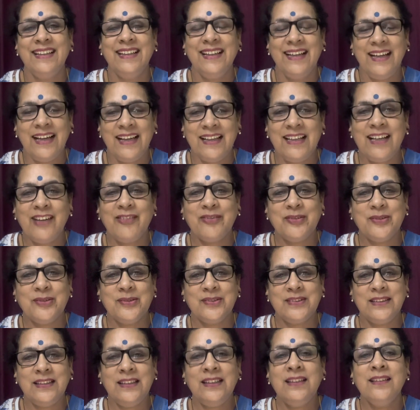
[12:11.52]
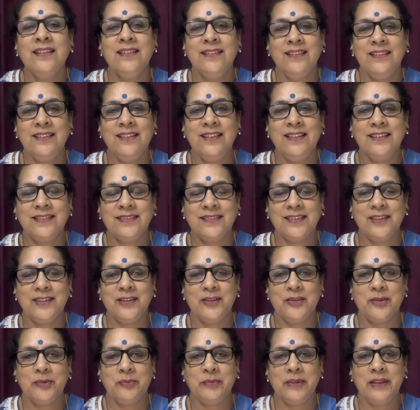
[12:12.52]
I'll have to say
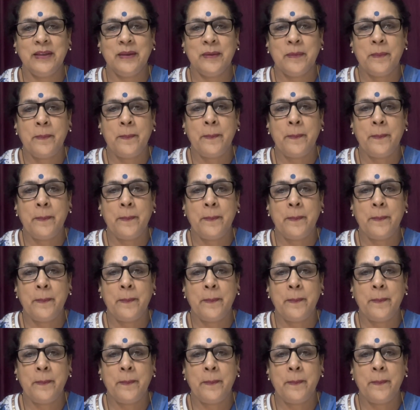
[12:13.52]
listen to me.